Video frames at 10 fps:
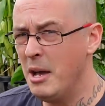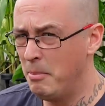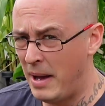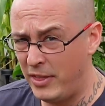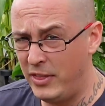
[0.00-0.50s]

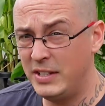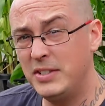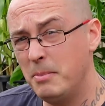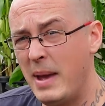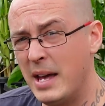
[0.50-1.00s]
But this
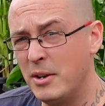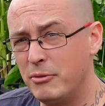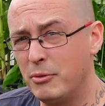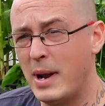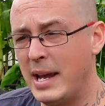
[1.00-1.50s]
amount of
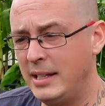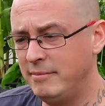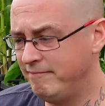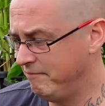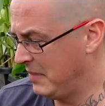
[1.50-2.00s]
rain
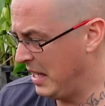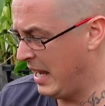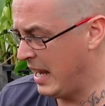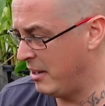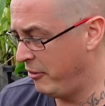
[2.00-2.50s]

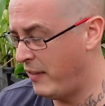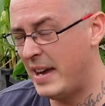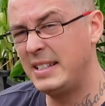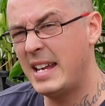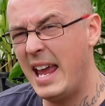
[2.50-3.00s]
can
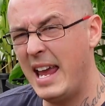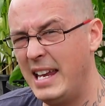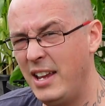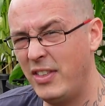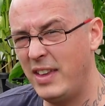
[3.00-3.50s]
affect
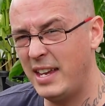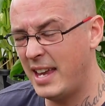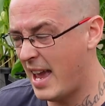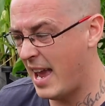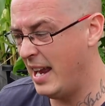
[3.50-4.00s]
anything,
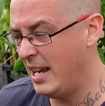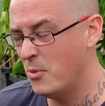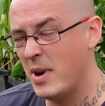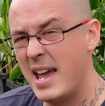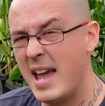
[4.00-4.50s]

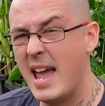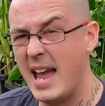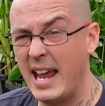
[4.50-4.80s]
anywhere,